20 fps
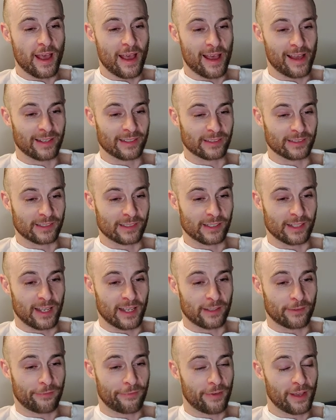And
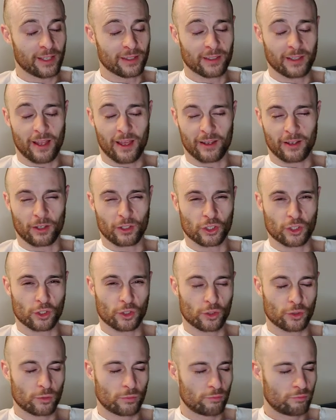it felt like a
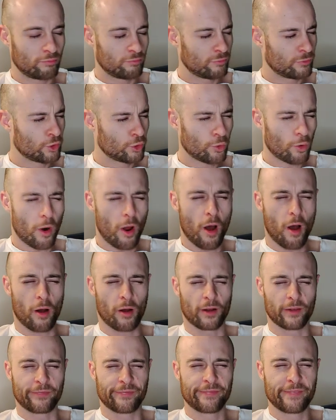
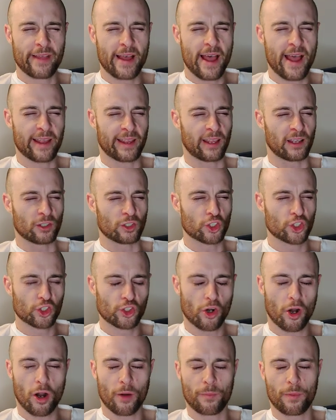strong, nagging,
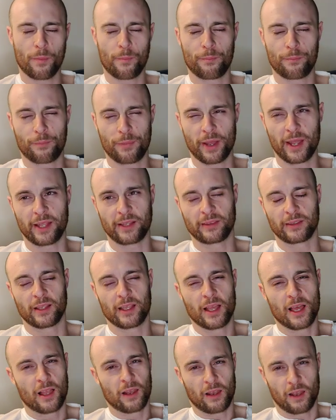sharp
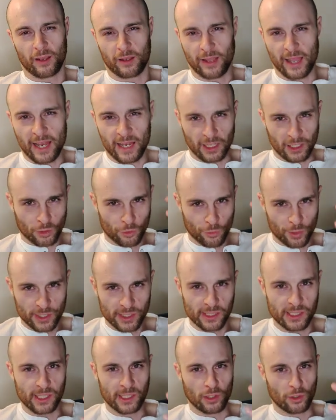pain, like
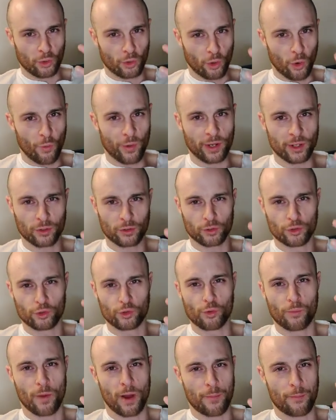electricity going
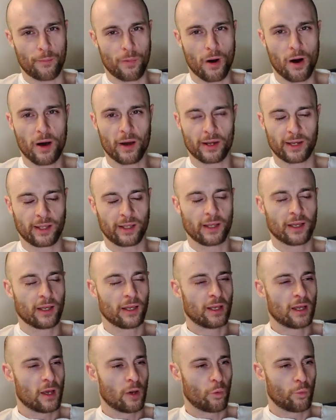through my body
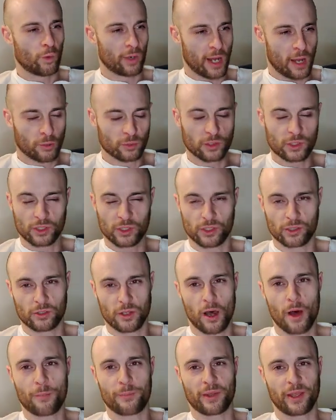without
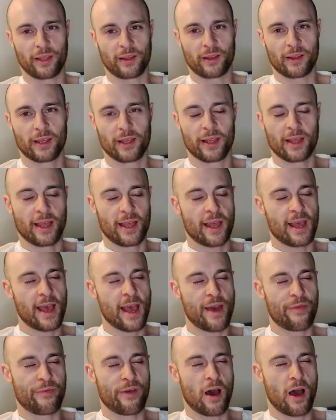stopping,
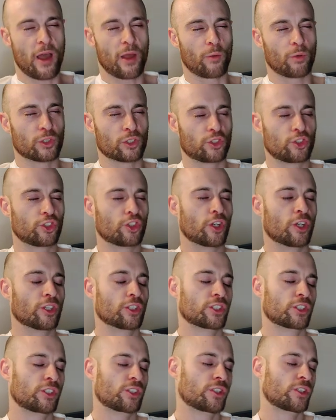and I was
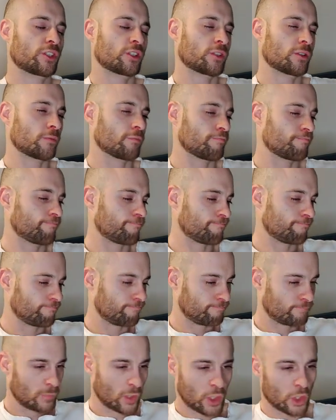just
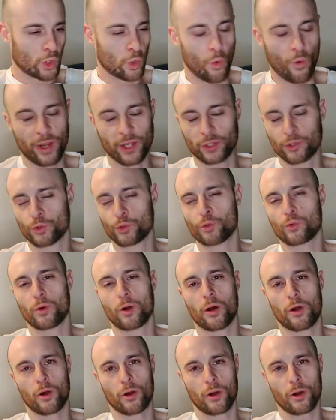going
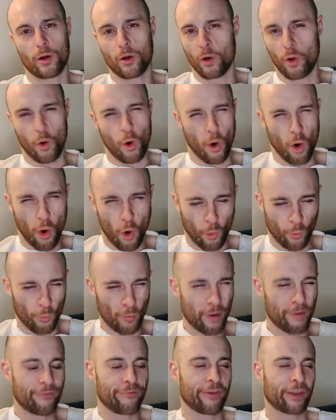through a
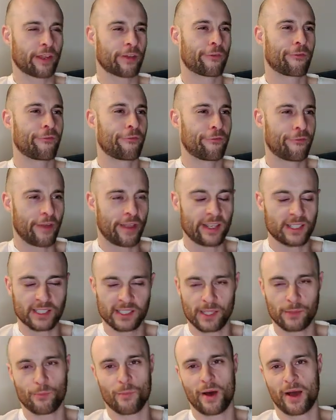horrific
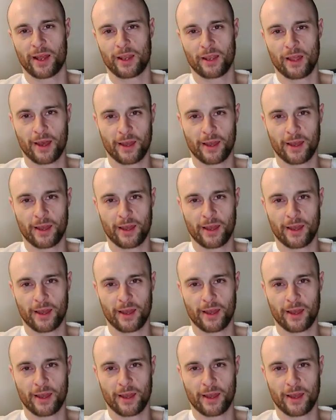phase in my